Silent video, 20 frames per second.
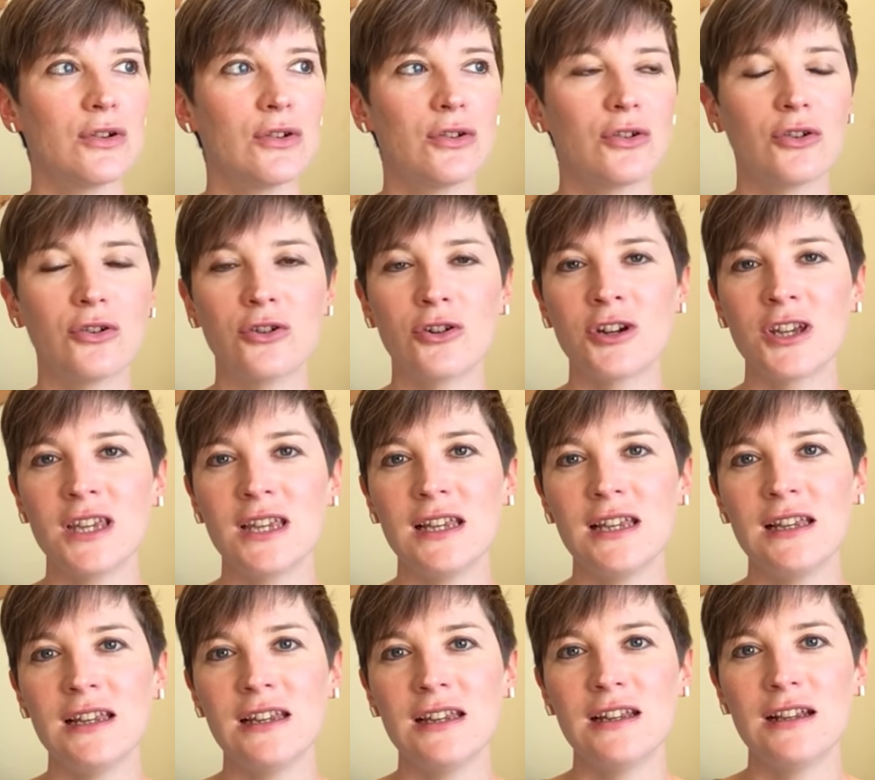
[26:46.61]

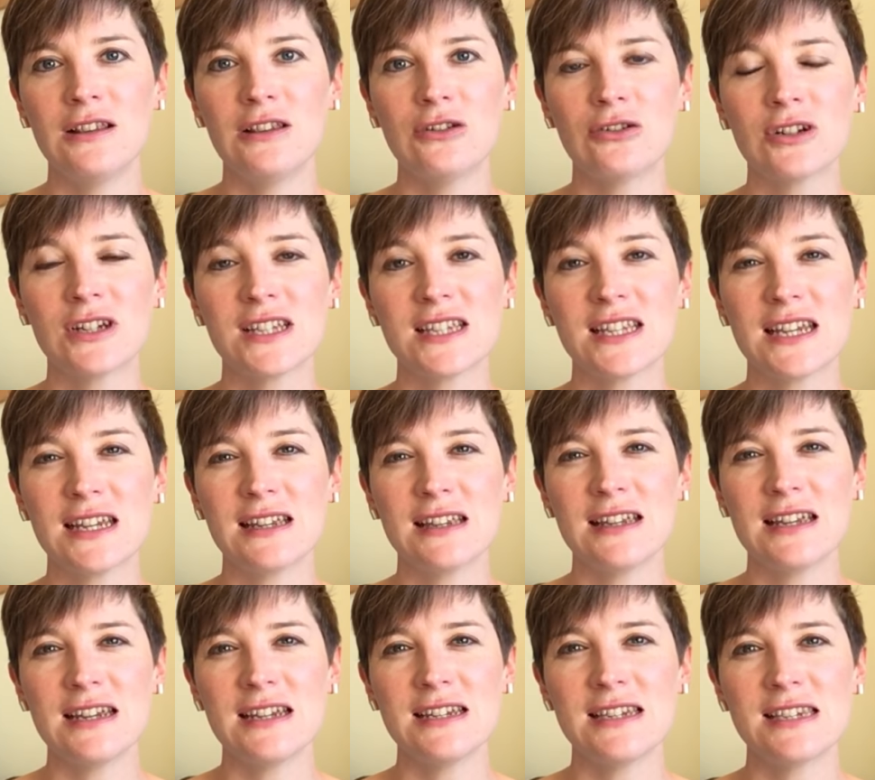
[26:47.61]
Jorge
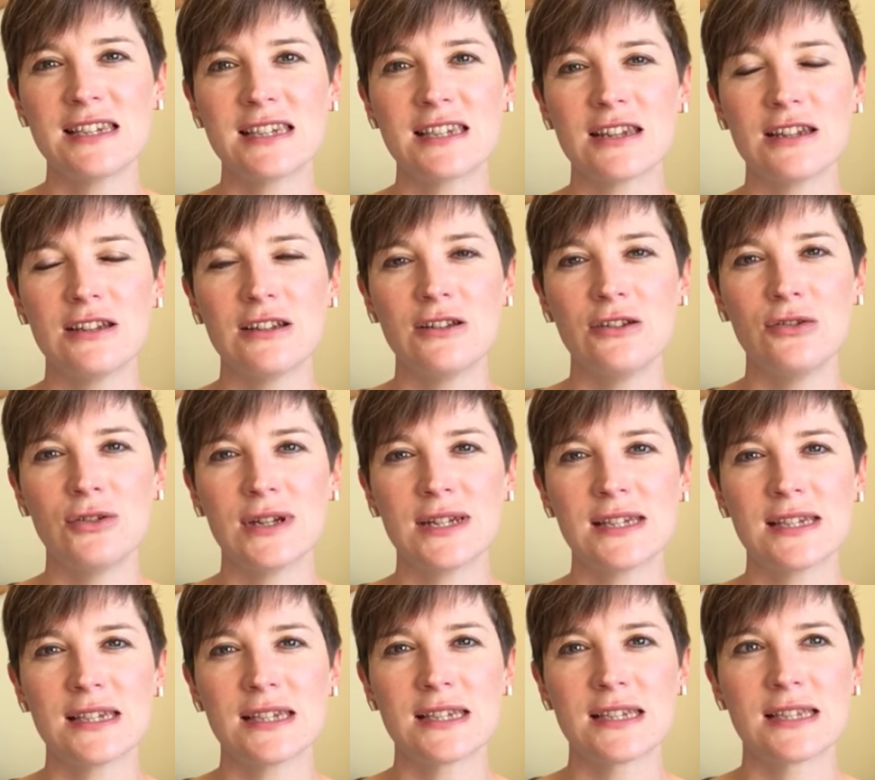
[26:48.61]
Locatelli's
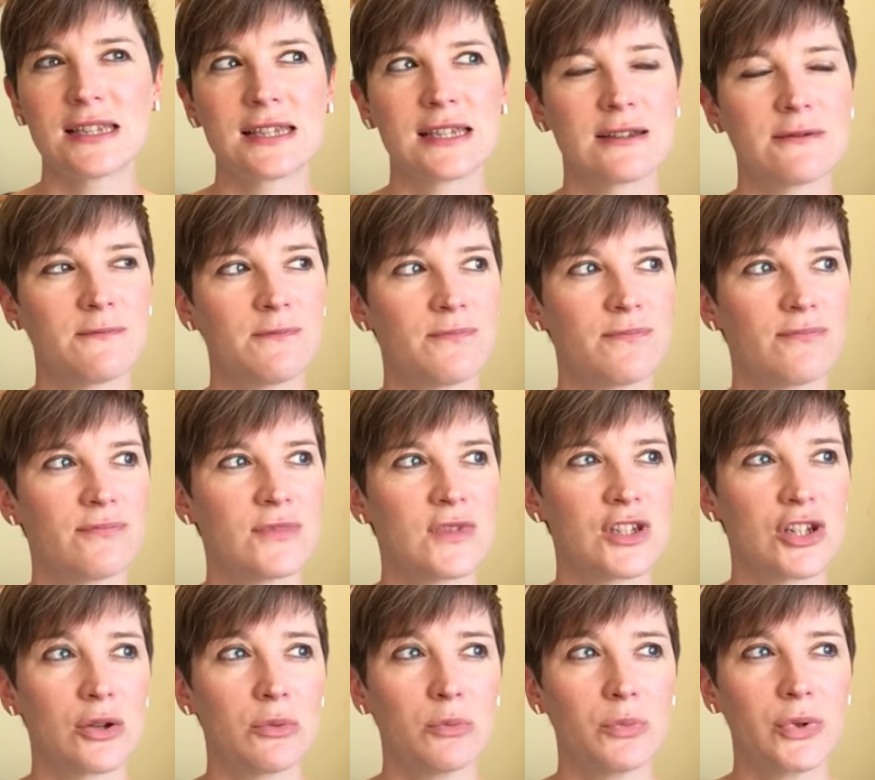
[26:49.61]
newest
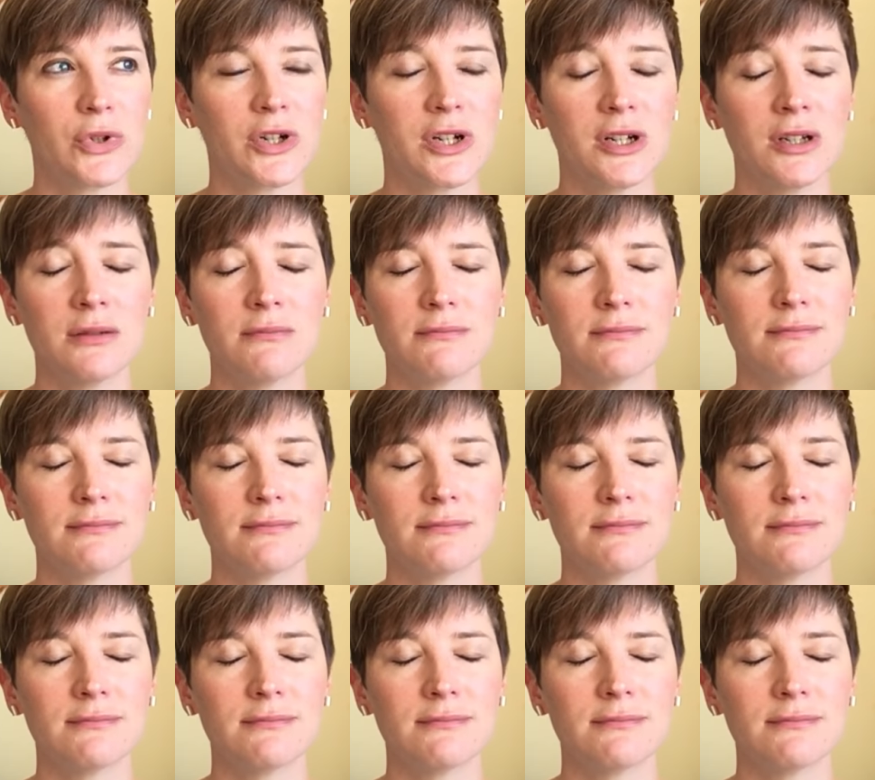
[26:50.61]
jumper.